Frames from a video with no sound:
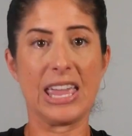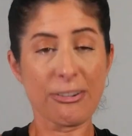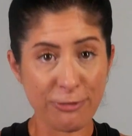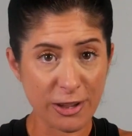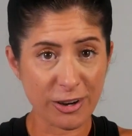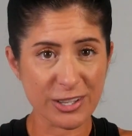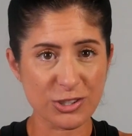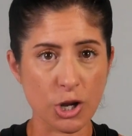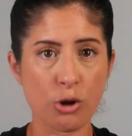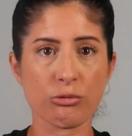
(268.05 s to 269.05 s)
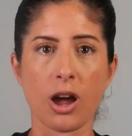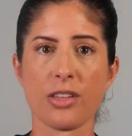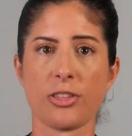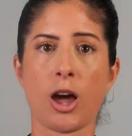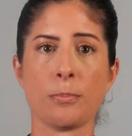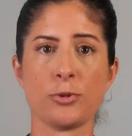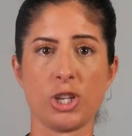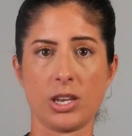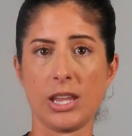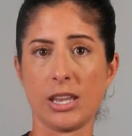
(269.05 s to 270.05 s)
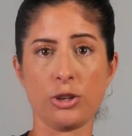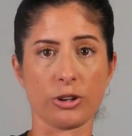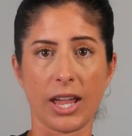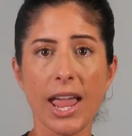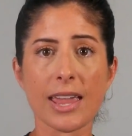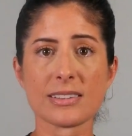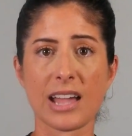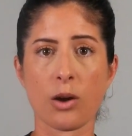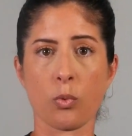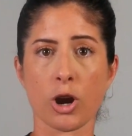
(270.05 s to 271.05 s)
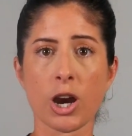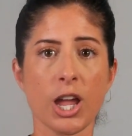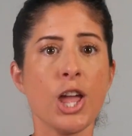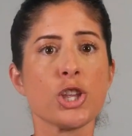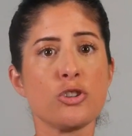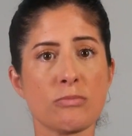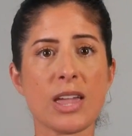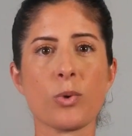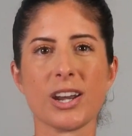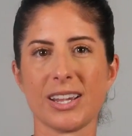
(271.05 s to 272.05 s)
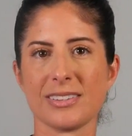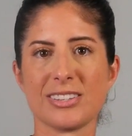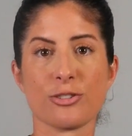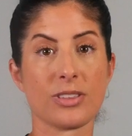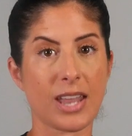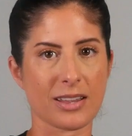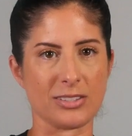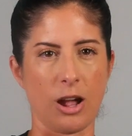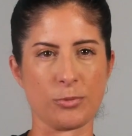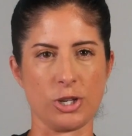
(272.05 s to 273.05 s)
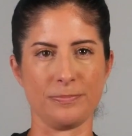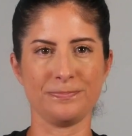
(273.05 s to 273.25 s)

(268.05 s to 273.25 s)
If there is no Roth option in your case at work, you may want to consider the next option.